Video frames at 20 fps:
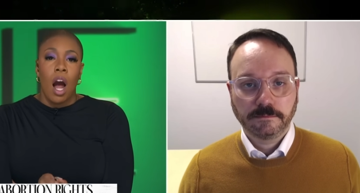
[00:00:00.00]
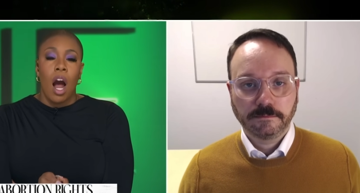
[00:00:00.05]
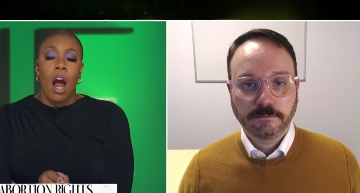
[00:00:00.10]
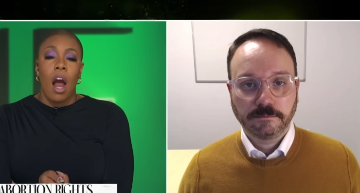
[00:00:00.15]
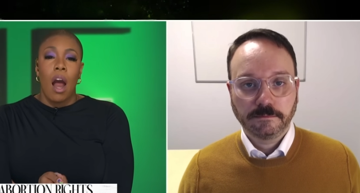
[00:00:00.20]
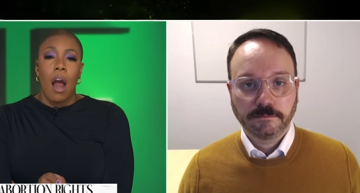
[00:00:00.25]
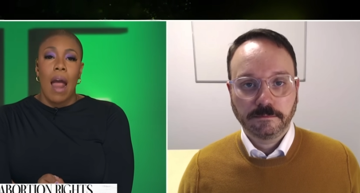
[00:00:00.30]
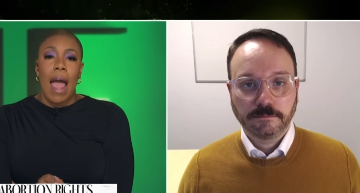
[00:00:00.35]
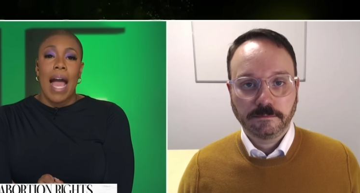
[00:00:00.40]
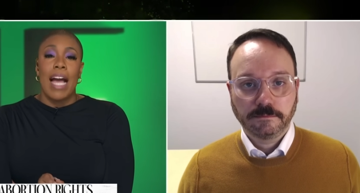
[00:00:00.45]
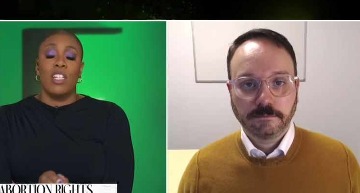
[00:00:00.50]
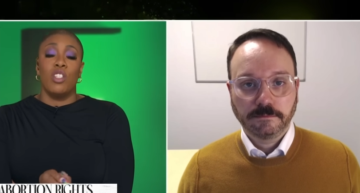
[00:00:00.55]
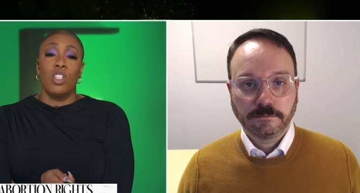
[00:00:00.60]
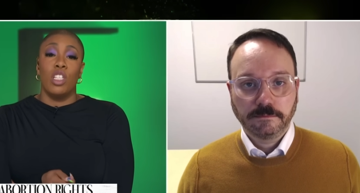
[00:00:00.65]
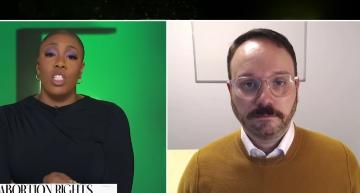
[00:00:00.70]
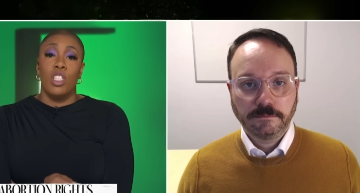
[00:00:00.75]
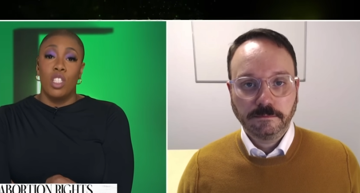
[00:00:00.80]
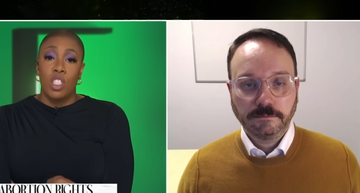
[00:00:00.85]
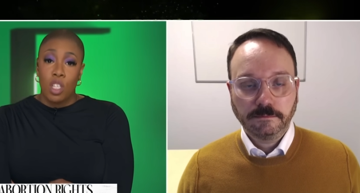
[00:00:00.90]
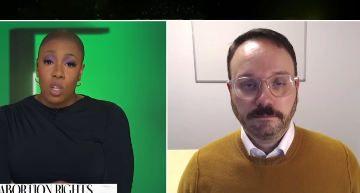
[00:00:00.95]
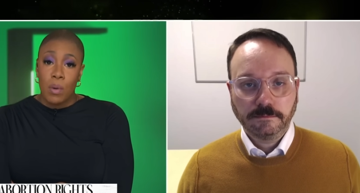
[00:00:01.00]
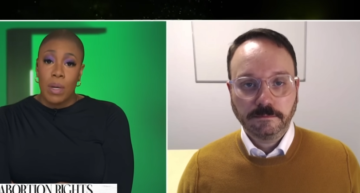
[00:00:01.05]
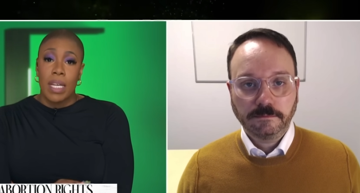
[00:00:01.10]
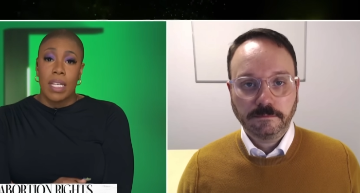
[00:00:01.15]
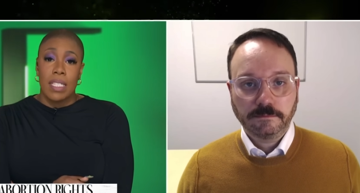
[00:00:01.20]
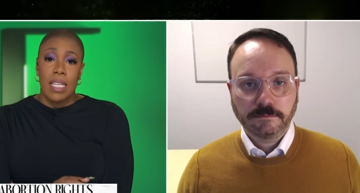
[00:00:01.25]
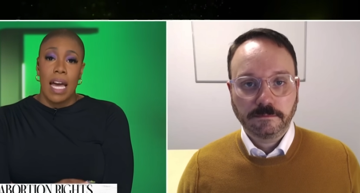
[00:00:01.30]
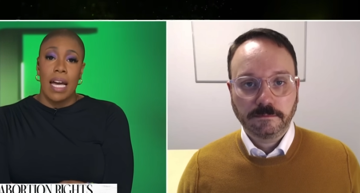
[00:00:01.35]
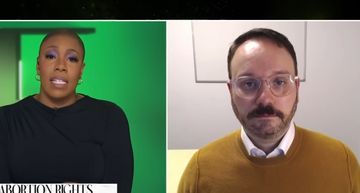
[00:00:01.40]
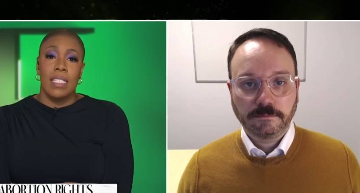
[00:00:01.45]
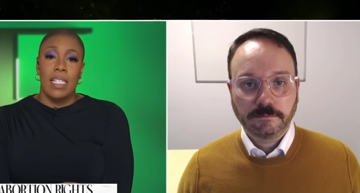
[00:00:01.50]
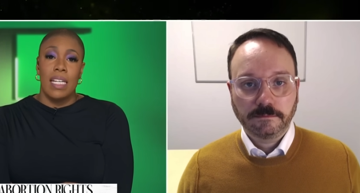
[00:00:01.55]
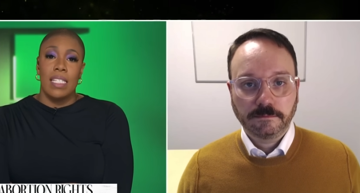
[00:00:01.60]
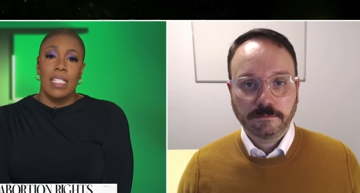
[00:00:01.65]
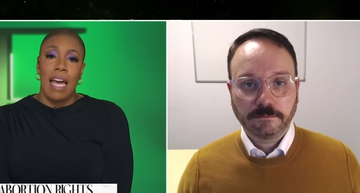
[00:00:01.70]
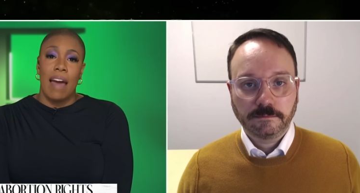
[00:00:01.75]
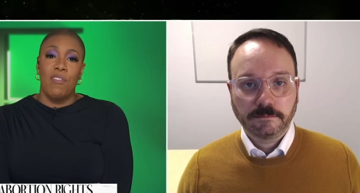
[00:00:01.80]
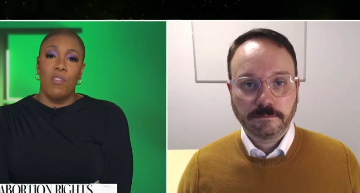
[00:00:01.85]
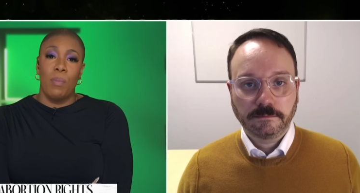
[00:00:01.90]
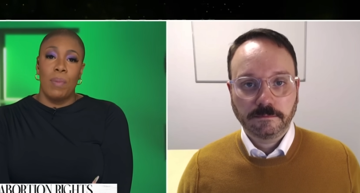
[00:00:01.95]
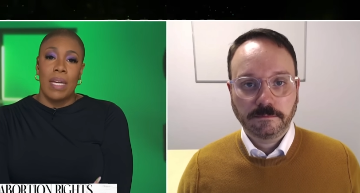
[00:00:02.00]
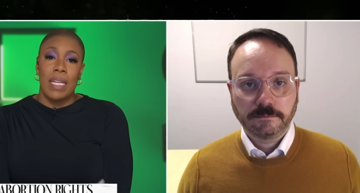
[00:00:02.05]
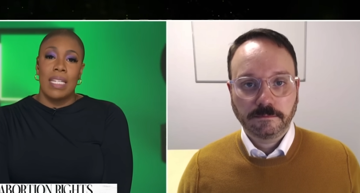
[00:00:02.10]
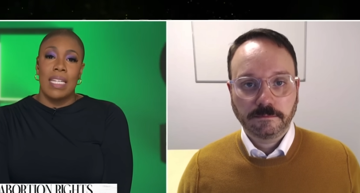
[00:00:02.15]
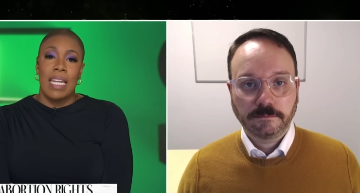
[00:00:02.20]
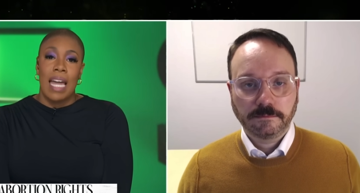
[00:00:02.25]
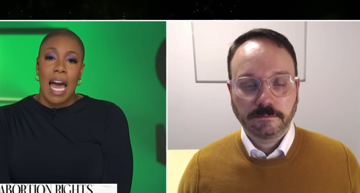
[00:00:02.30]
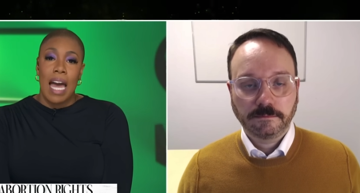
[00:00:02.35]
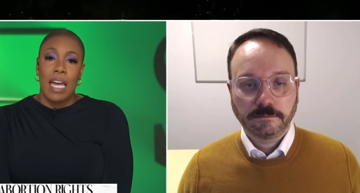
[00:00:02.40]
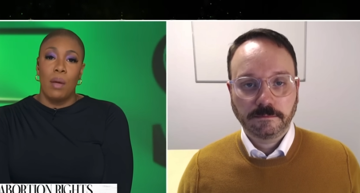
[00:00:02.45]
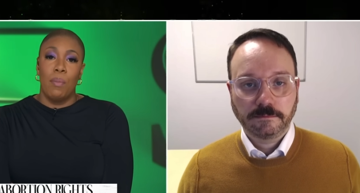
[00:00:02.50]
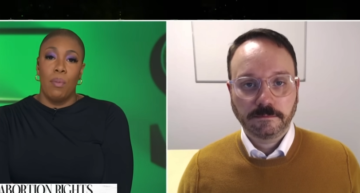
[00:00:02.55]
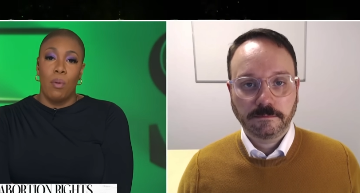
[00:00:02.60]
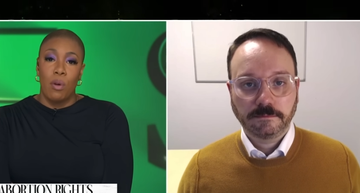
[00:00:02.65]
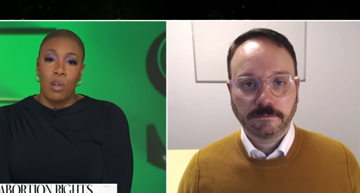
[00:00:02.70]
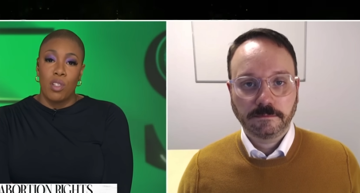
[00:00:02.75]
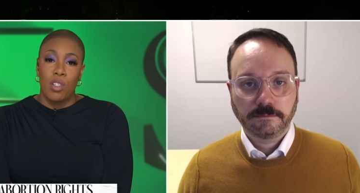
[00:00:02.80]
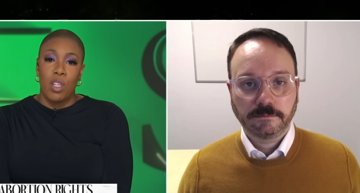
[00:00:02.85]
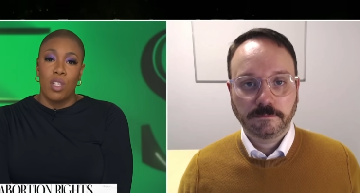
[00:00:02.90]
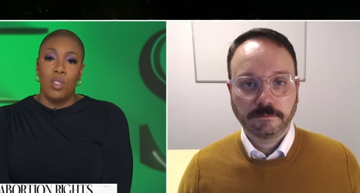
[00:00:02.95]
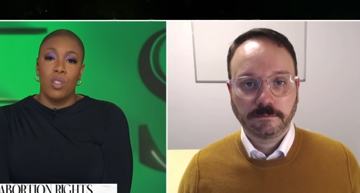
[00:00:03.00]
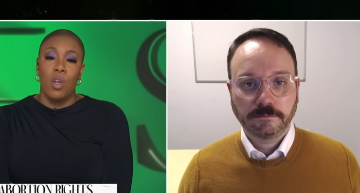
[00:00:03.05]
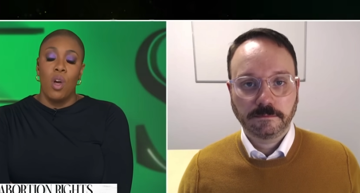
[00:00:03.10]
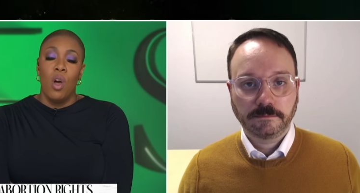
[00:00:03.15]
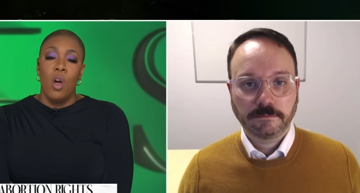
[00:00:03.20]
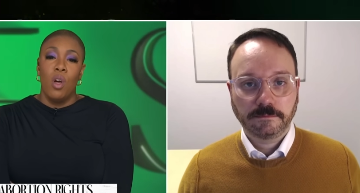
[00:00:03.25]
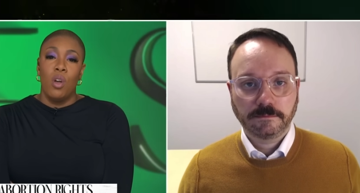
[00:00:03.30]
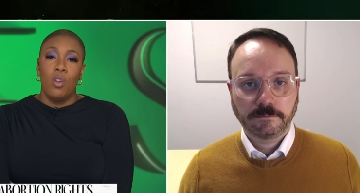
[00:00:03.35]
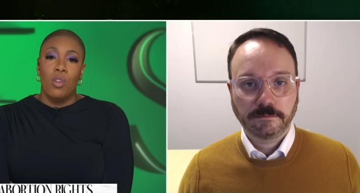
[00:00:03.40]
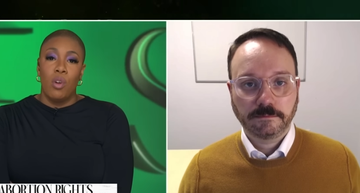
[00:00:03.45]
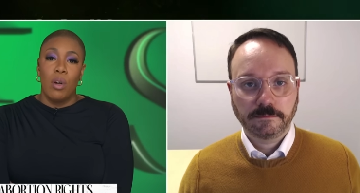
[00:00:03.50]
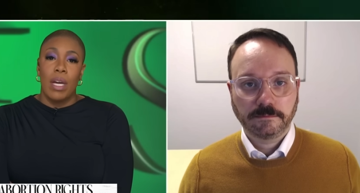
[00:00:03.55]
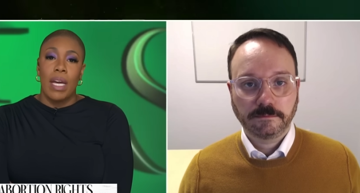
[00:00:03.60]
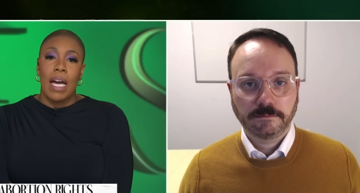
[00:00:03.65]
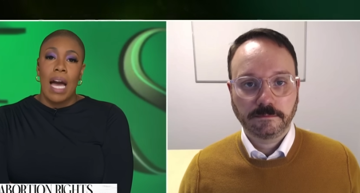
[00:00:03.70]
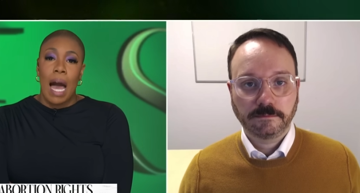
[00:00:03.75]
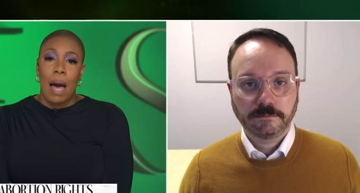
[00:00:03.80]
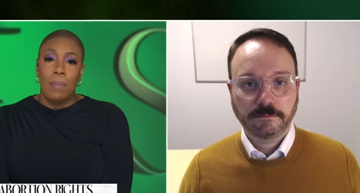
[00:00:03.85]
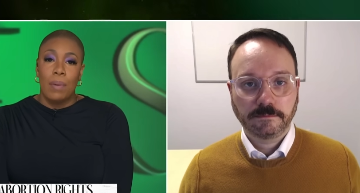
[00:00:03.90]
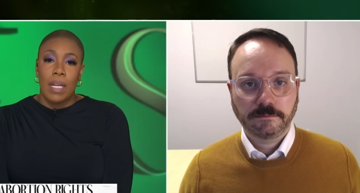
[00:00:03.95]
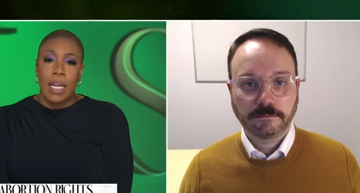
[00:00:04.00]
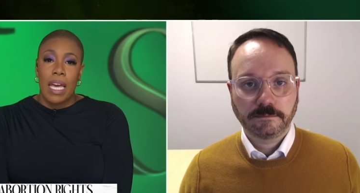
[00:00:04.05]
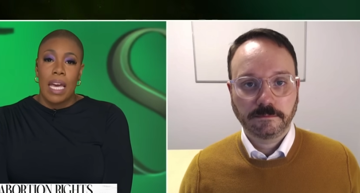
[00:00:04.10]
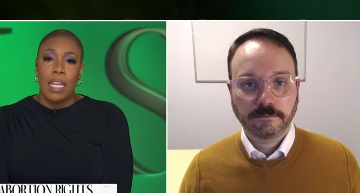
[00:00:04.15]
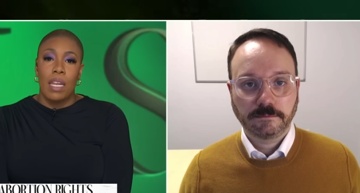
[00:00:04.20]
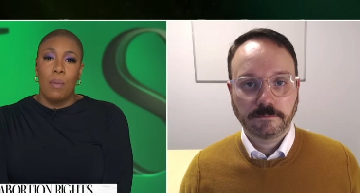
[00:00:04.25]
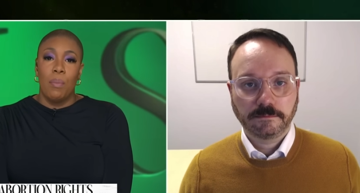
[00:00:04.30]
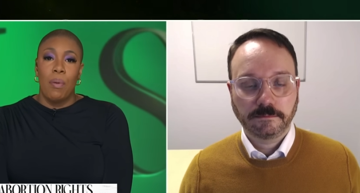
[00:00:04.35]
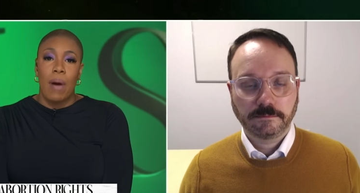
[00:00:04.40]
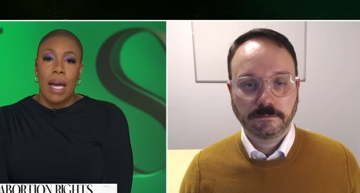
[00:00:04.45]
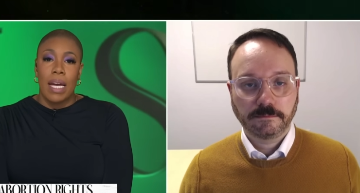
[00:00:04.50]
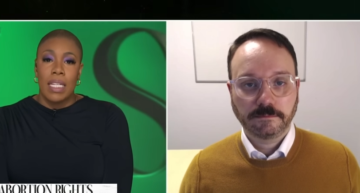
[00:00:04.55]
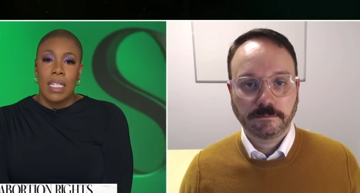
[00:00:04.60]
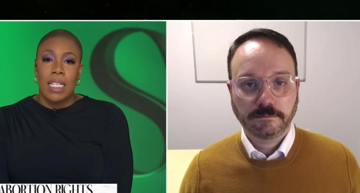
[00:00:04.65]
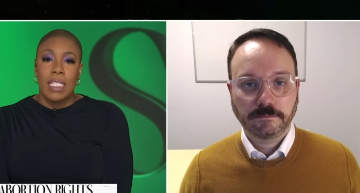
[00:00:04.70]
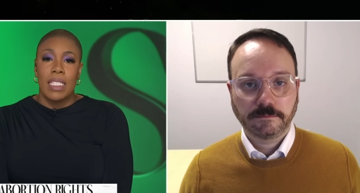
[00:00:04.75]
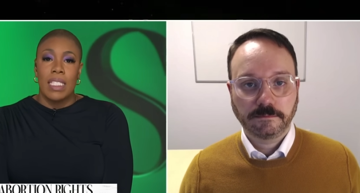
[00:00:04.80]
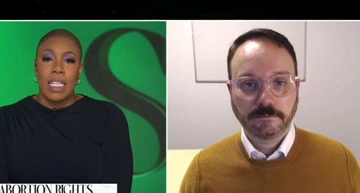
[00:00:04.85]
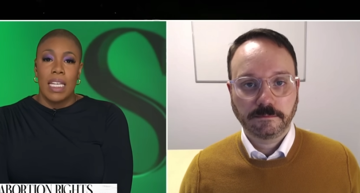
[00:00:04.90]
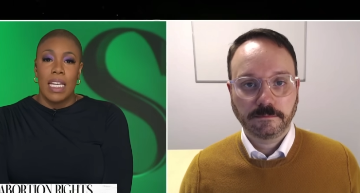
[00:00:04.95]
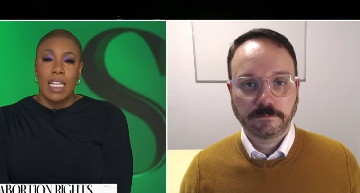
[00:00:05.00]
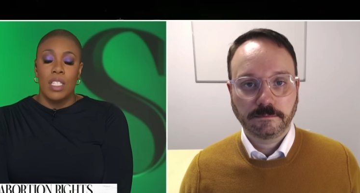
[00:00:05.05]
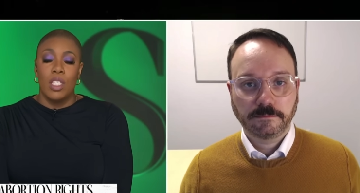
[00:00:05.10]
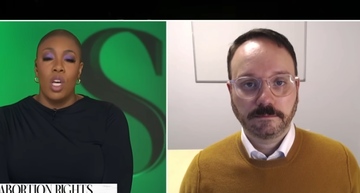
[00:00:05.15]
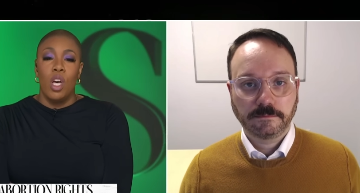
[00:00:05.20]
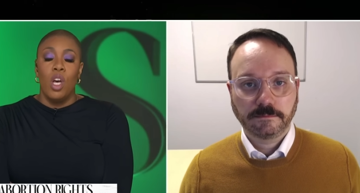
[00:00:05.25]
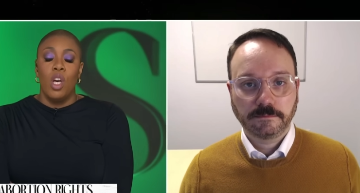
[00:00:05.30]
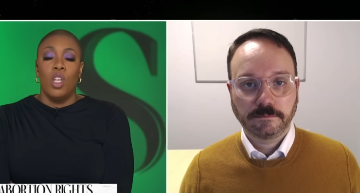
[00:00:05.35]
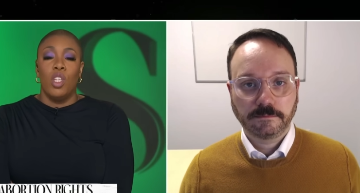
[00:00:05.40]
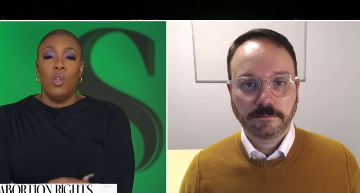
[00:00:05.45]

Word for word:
Speaker 1: are actually suing Texas after being denied abortions during complicated pregnancies.